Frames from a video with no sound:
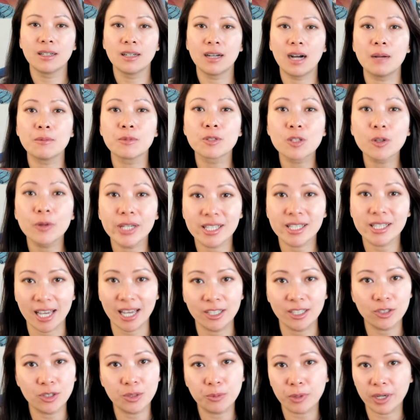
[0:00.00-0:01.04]
I'm so
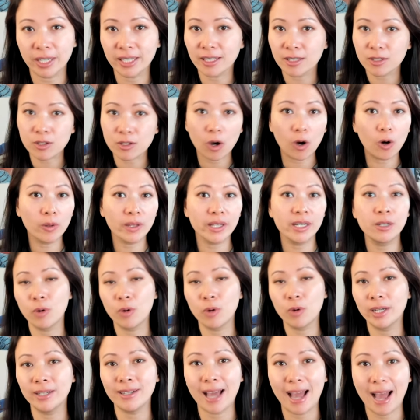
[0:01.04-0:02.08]
excited to bring this
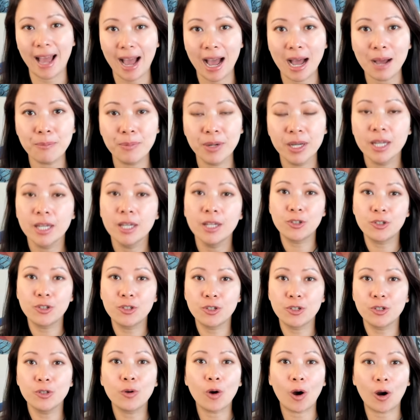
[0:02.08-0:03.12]
all-in-one app
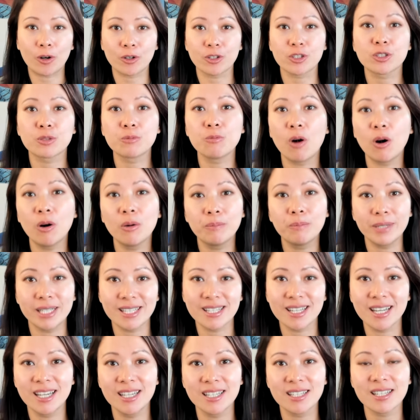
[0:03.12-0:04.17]
to our small
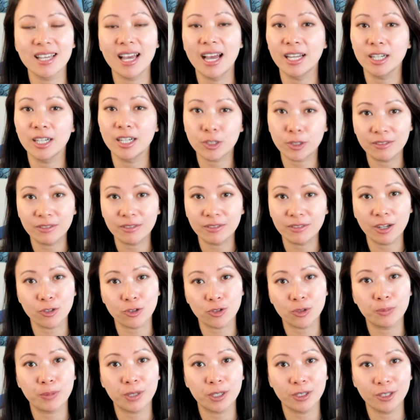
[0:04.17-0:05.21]
business and creative
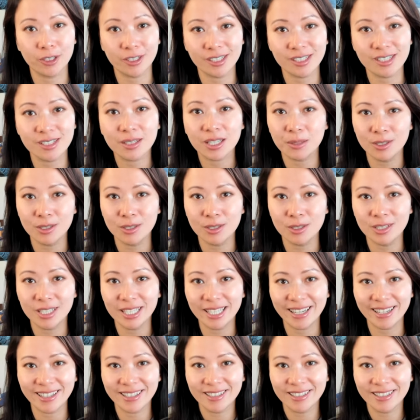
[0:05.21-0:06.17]
entrepreneurs community.